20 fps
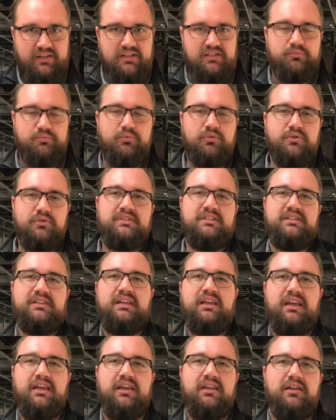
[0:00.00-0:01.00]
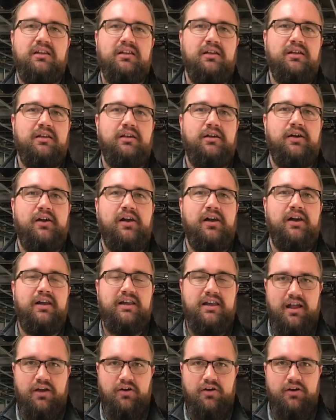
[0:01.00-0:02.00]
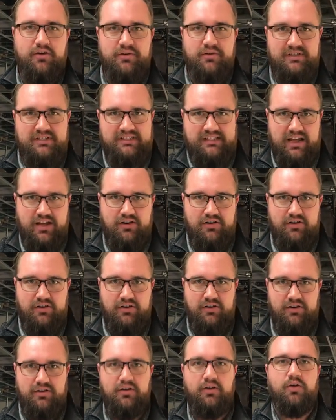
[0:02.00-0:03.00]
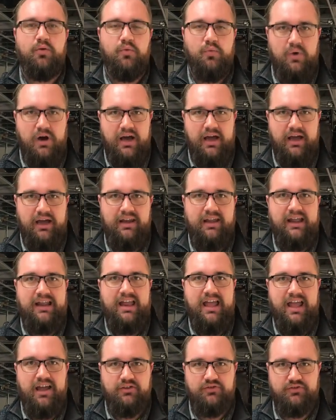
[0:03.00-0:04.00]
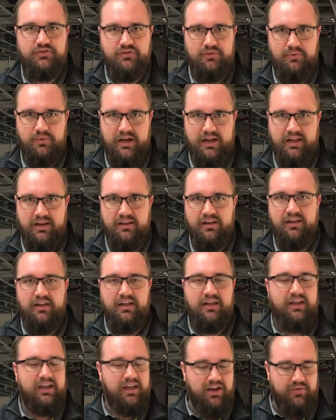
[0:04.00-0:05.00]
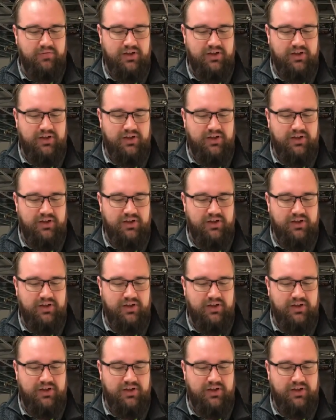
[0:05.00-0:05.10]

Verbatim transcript: these boots in narrow, standard, wide, and extra wide in a